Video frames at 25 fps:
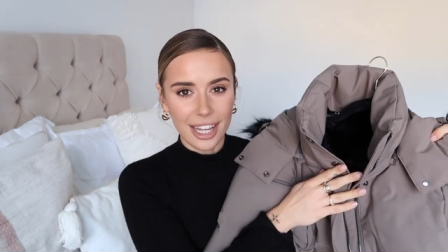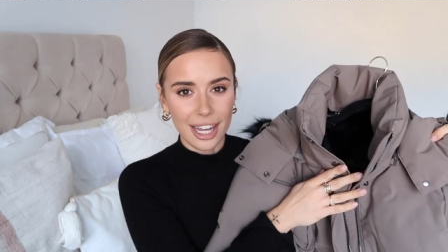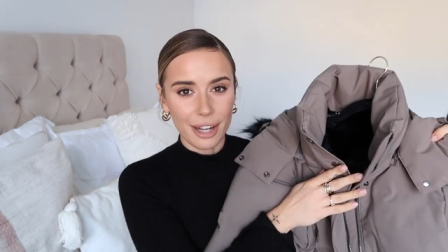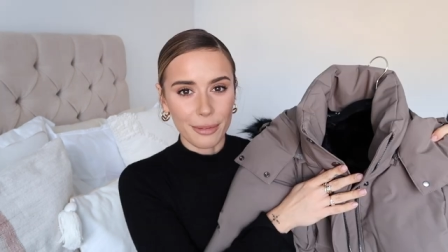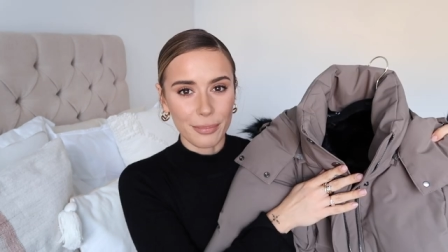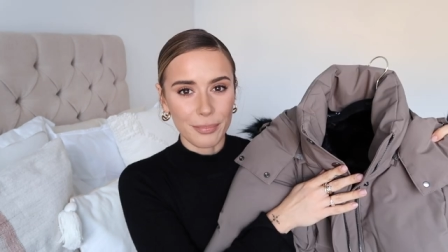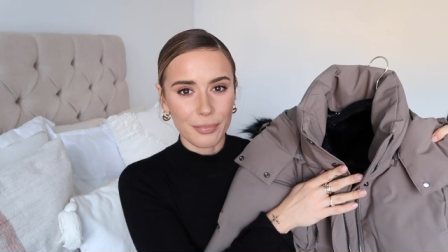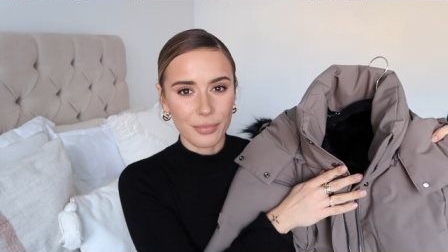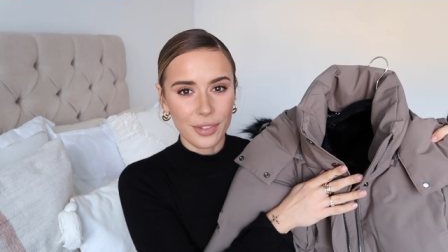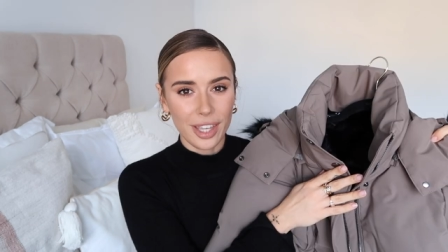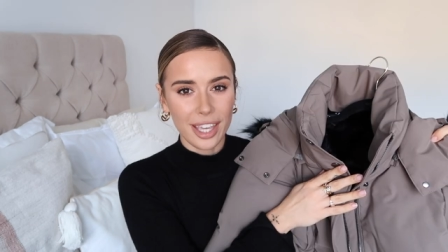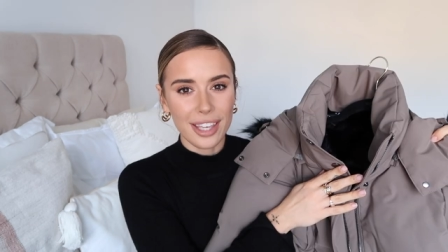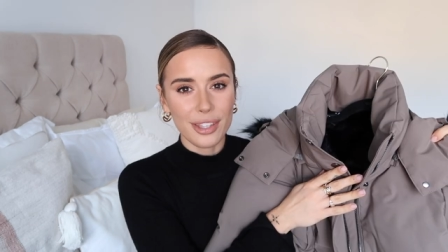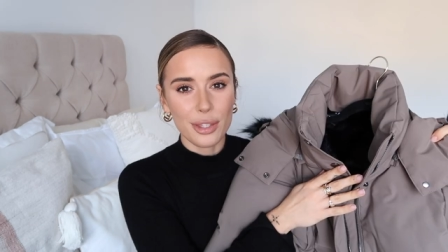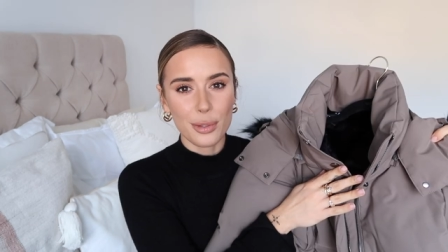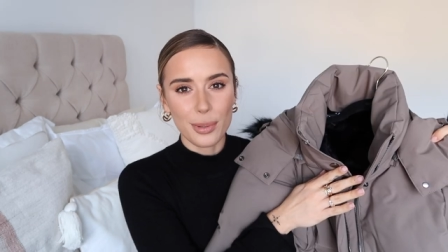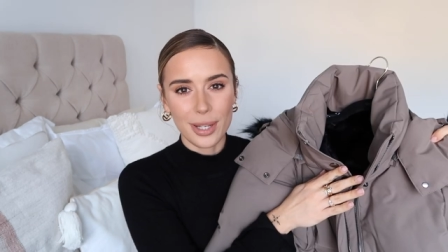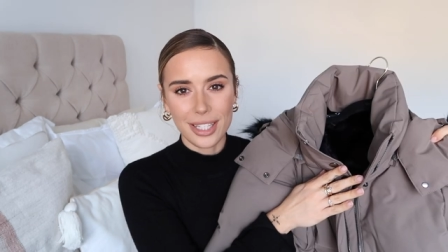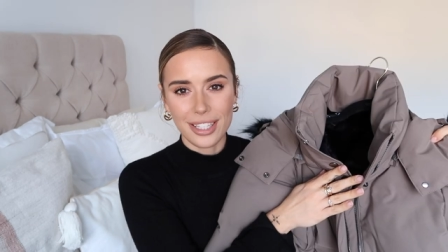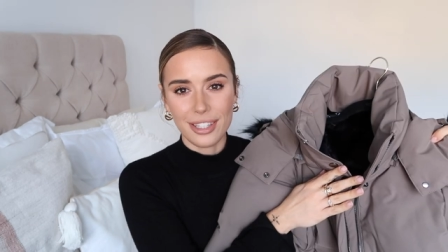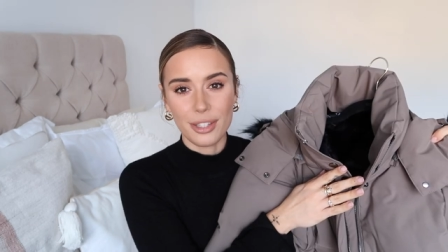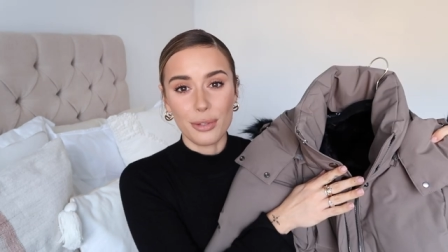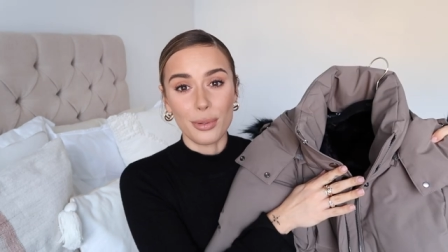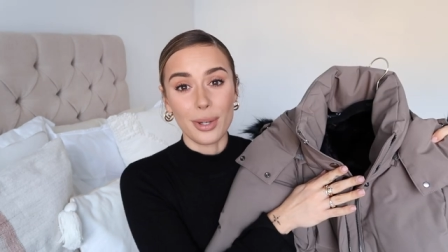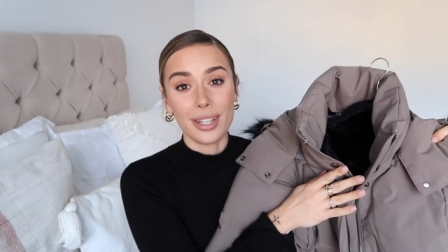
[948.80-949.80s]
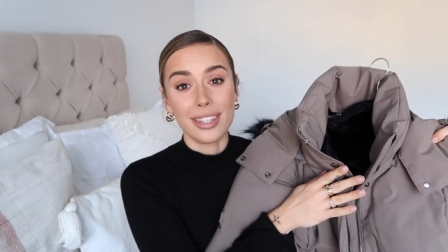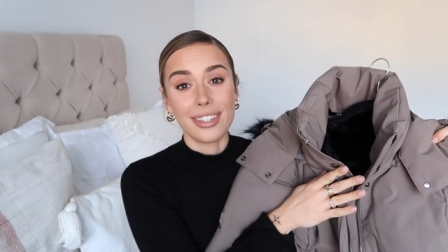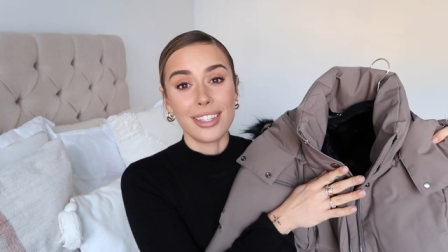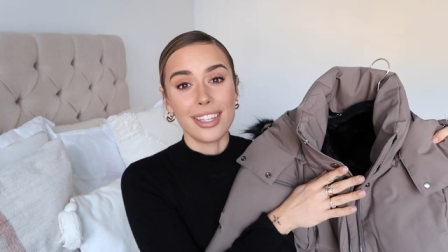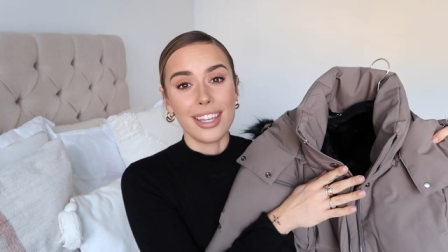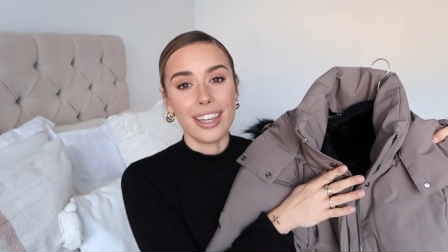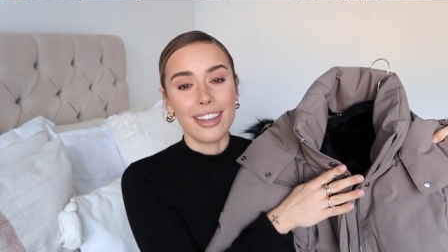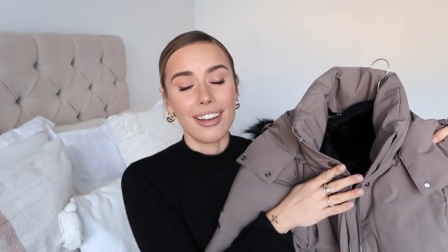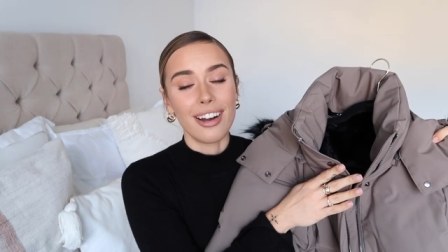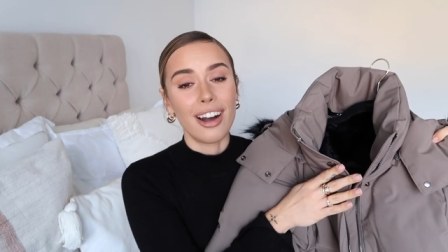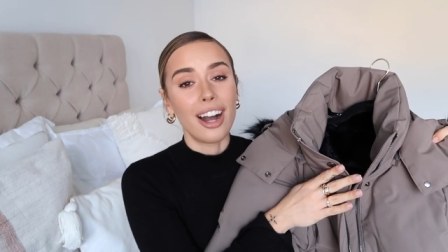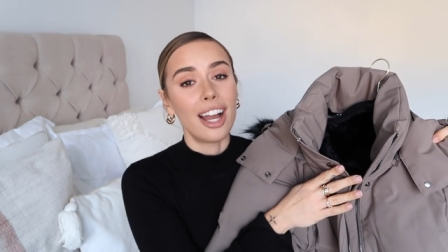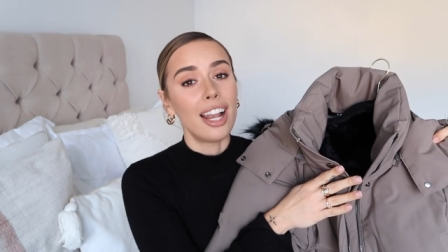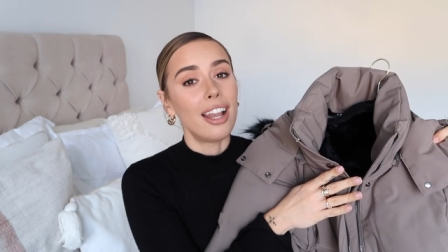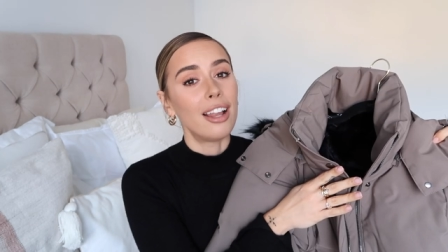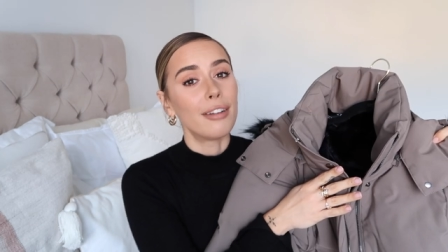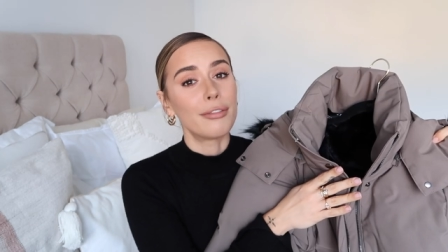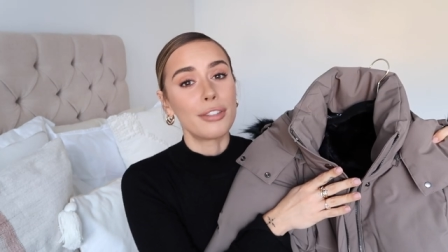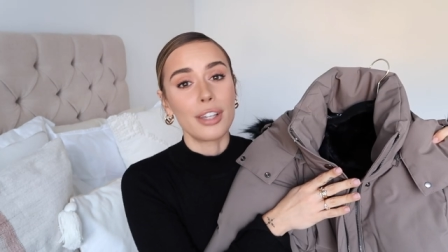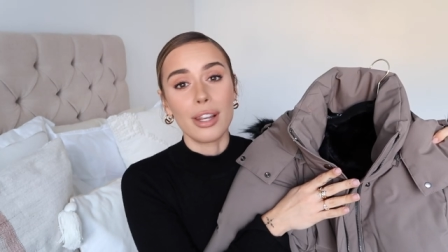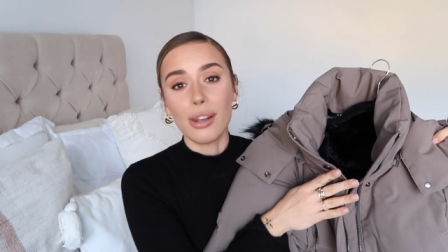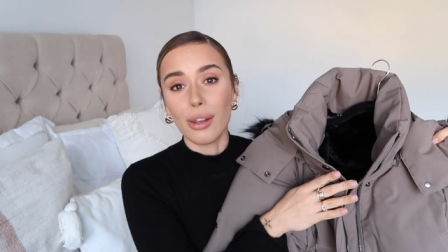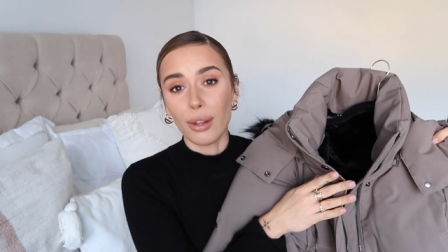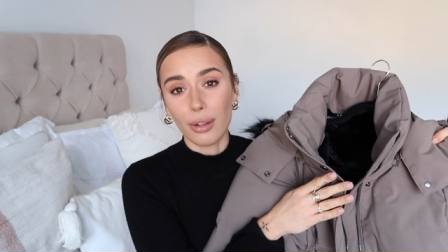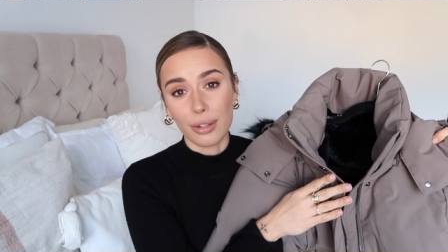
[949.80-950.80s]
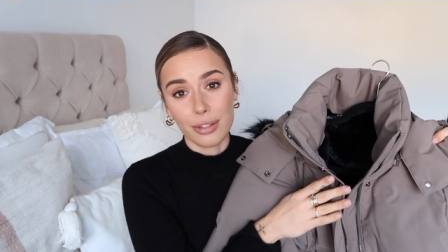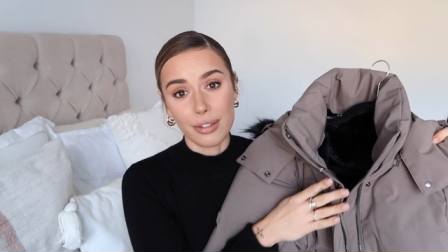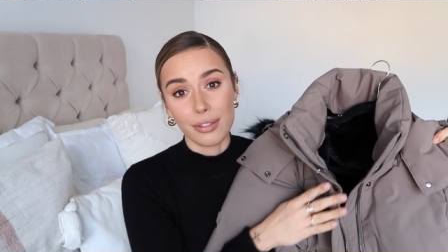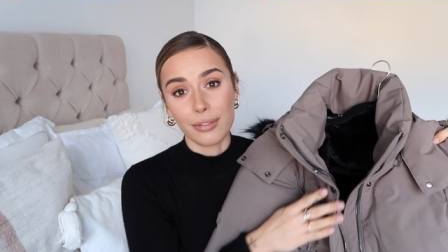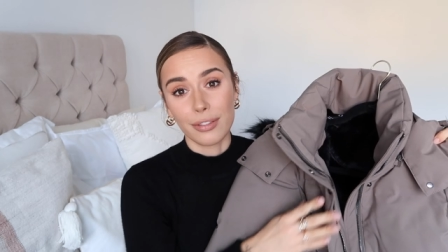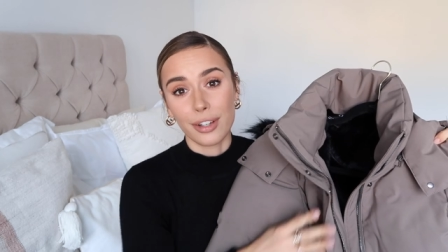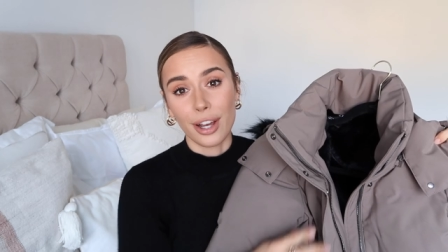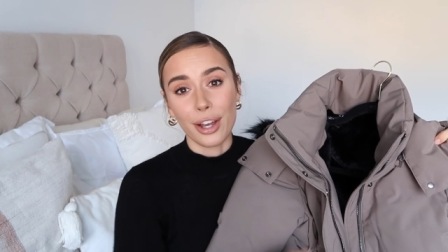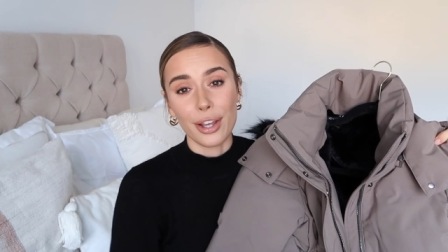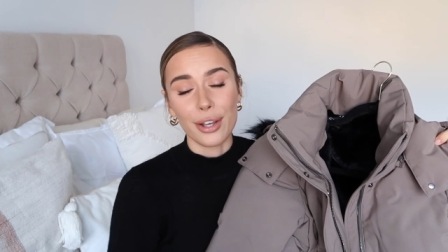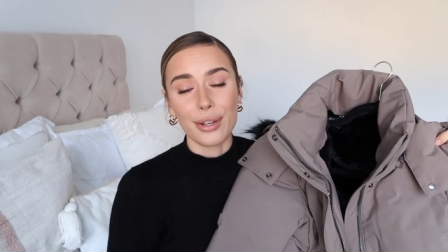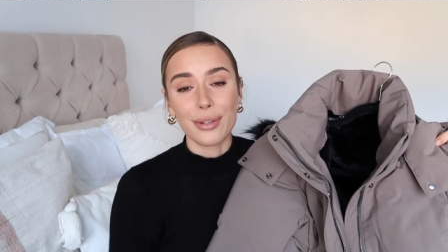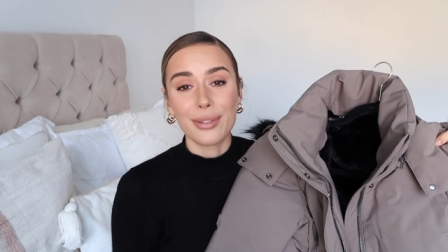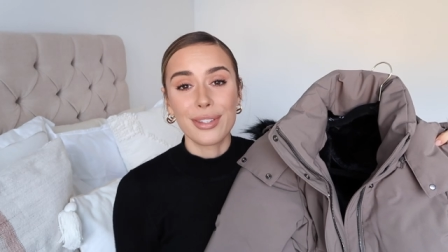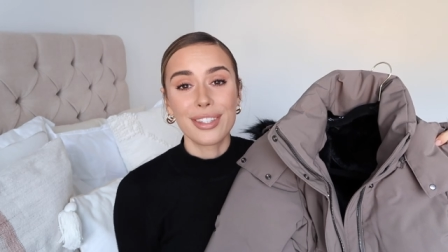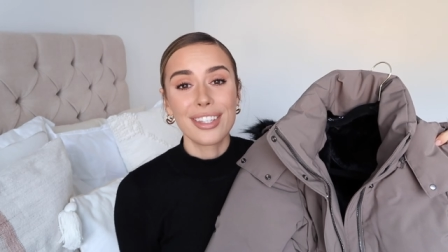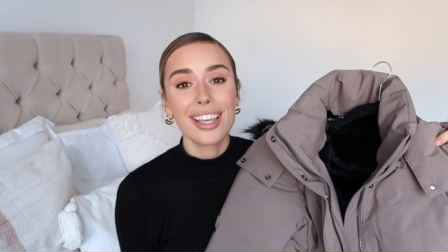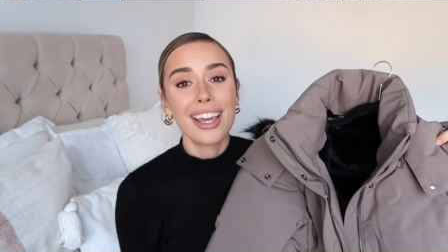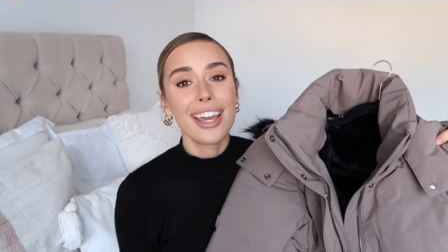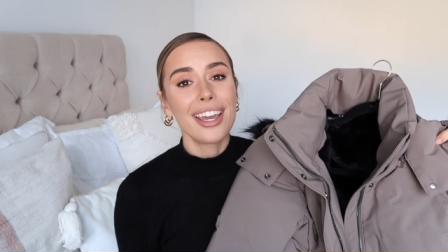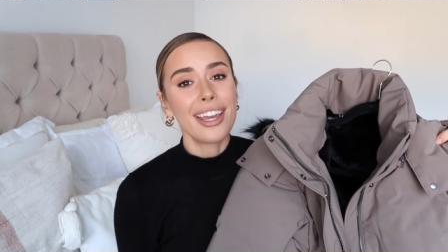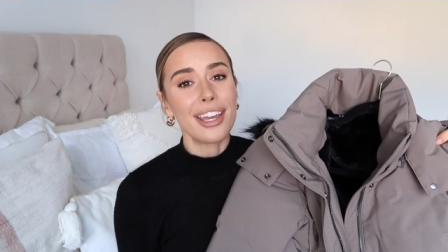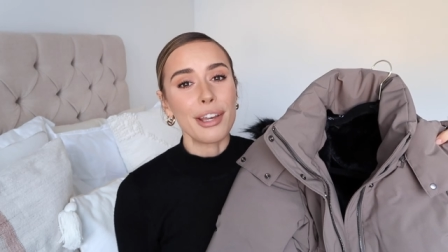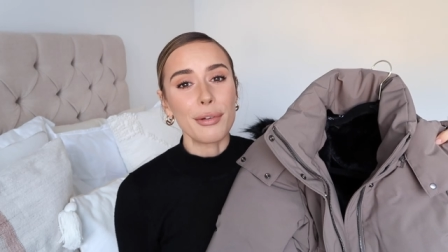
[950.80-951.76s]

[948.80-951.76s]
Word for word: Now, in 2020 I loved a lot of coats.